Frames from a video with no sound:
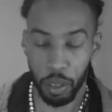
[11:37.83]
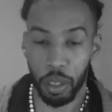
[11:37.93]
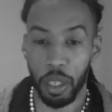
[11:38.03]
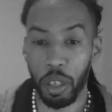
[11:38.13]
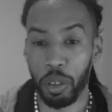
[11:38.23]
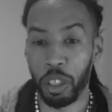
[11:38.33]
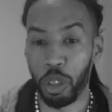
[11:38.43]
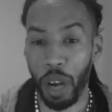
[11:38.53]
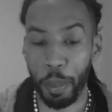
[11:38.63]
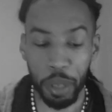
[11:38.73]
they're going to
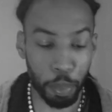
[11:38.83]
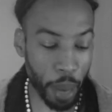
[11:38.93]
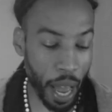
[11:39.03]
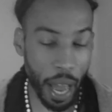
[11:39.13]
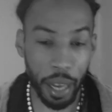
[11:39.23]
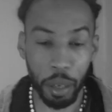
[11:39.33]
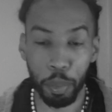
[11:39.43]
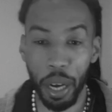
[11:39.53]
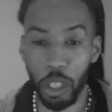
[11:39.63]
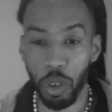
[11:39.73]
drop the bag
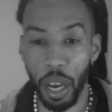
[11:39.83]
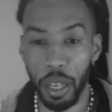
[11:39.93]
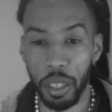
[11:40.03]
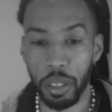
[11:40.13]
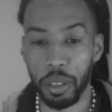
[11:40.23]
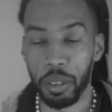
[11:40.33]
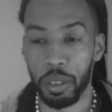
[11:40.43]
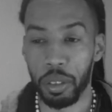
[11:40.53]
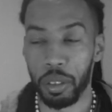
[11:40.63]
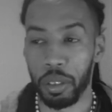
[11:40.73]
by trying to
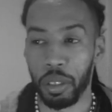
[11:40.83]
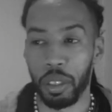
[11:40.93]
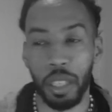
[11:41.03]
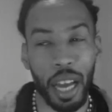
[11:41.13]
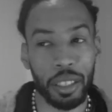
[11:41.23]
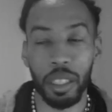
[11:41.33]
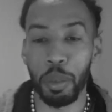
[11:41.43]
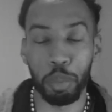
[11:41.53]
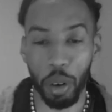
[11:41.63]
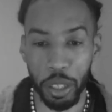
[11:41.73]
not to
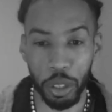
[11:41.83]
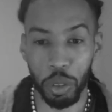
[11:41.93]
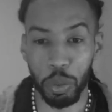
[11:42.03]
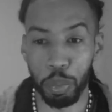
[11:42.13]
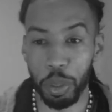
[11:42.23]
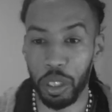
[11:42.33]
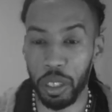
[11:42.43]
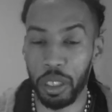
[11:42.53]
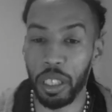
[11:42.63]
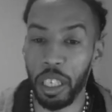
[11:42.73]
impress you, but just
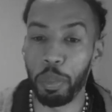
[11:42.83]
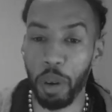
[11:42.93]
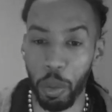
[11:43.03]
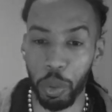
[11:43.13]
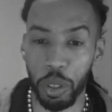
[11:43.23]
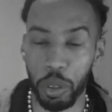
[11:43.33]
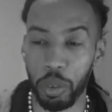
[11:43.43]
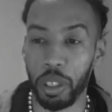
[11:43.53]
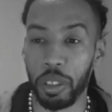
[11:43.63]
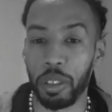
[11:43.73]
to keep up with you,
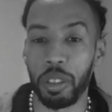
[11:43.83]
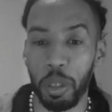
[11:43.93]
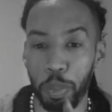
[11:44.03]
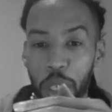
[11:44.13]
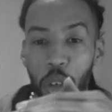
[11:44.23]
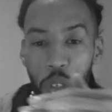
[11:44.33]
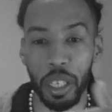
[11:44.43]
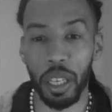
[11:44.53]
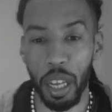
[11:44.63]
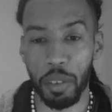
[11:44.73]
to to be on your
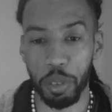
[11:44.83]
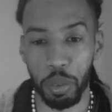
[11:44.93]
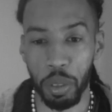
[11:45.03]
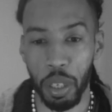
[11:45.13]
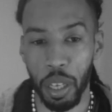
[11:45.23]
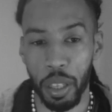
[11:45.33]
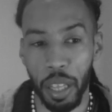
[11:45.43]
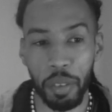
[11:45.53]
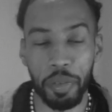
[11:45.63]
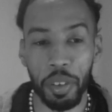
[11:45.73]
level.
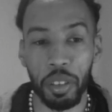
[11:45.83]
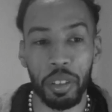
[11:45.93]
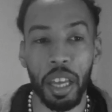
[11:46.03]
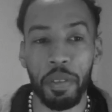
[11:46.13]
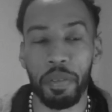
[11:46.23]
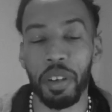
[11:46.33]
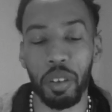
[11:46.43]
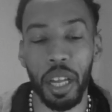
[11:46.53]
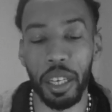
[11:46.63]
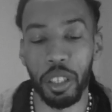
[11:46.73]
They feel they feel
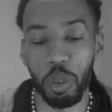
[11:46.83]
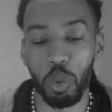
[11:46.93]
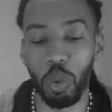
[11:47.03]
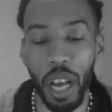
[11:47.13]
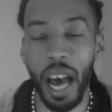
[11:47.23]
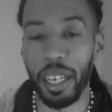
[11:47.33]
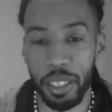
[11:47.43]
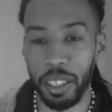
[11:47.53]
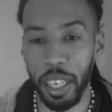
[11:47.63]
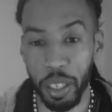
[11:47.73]
like you got a
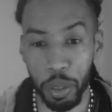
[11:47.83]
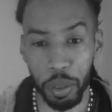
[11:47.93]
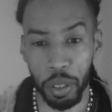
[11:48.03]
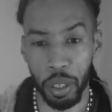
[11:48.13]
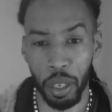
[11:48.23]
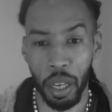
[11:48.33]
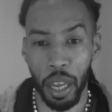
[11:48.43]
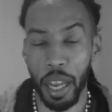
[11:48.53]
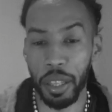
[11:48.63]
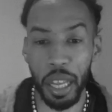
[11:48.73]
standard
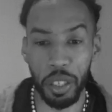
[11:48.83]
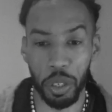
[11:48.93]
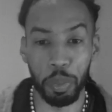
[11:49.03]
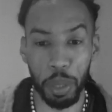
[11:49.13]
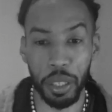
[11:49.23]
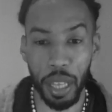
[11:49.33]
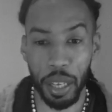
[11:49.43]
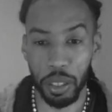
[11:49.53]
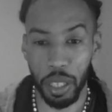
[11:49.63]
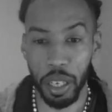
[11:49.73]
and they should meet that
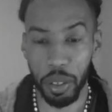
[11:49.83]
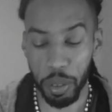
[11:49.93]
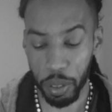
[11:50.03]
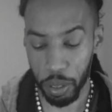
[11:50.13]
standard.